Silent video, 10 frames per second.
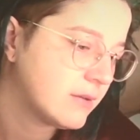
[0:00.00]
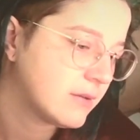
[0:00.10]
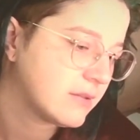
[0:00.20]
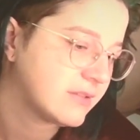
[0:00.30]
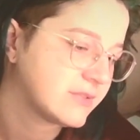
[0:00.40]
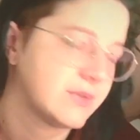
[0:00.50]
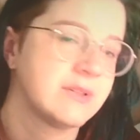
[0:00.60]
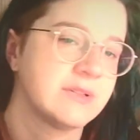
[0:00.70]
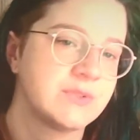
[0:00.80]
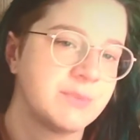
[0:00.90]
there's
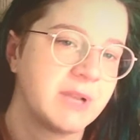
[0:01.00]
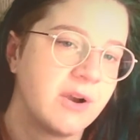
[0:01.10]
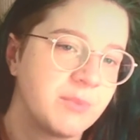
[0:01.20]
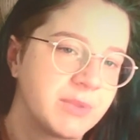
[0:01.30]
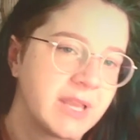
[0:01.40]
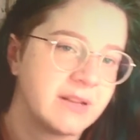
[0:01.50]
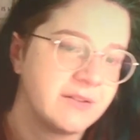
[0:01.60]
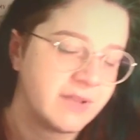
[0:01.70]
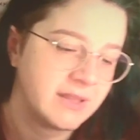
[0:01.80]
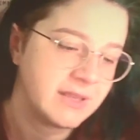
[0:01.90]
so many complicated
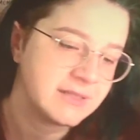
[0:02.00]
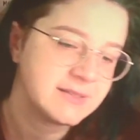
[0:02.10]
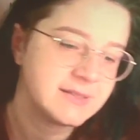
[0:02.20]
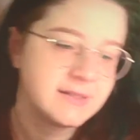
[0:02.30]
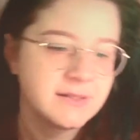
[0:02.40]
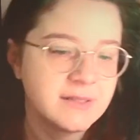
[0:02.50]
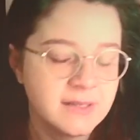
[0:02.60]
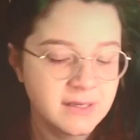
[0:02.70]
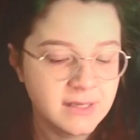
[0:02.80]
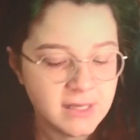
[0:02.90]
feelings.
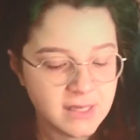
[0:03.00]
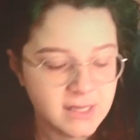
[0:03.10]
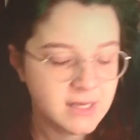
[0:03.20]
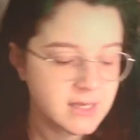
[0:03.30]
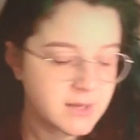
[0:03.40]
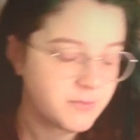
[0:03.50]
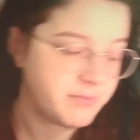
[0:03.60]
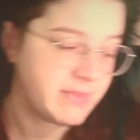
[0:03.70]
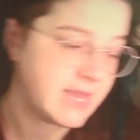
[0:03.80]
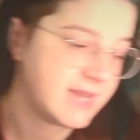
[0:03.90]

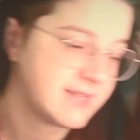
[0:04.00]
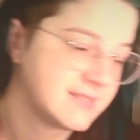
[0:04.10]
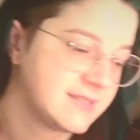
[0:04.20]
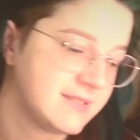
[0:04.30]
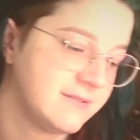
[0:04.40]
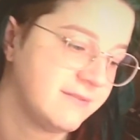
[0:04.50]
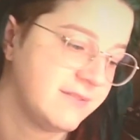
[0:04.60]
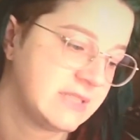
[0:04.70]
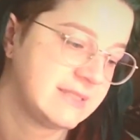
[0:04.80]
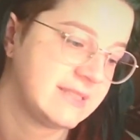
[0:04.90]
Because
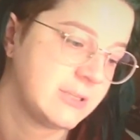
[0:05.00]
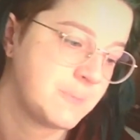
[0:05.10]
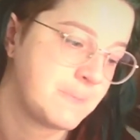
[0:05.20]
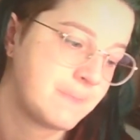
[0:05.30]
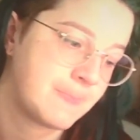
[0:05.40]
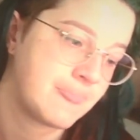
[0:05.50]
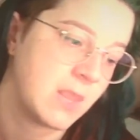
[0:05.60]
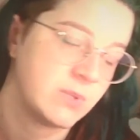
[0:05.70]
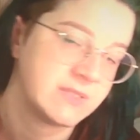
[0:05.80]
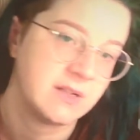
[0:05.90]
Vincent
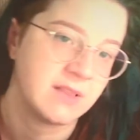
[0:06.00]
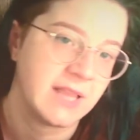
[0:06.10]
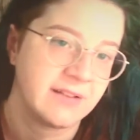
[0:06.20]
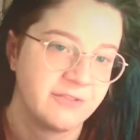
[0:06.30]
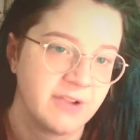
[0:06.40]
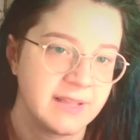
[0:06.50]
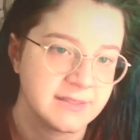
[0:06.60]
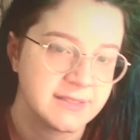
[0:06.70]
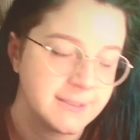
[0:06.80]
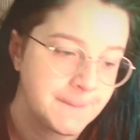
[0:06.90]
was an online
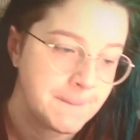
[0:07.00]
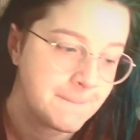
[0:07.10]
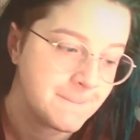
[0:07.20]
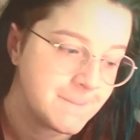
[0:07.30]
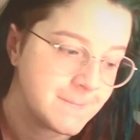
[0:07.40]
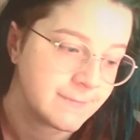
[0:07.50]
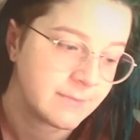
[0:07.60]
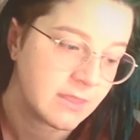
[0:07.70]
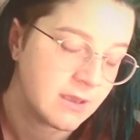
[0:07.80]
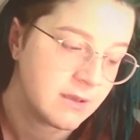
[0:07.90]
friend,
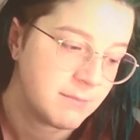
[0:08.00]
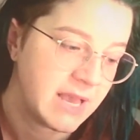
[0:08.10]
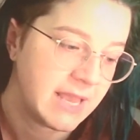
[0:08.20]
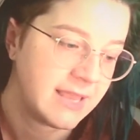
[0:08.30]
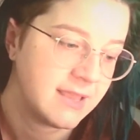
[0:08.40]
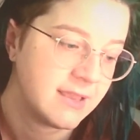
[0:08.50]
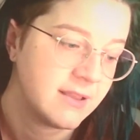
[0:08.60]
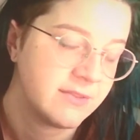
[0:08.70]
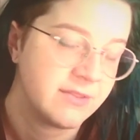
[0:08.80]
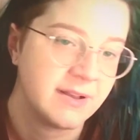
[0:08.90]
my
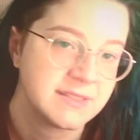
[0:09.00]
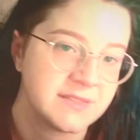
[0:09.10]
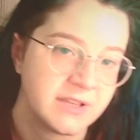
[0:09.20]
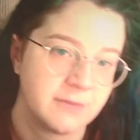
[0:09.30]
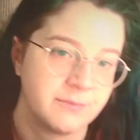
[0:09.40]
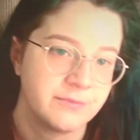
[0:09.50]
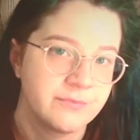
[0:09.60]
thoughts of him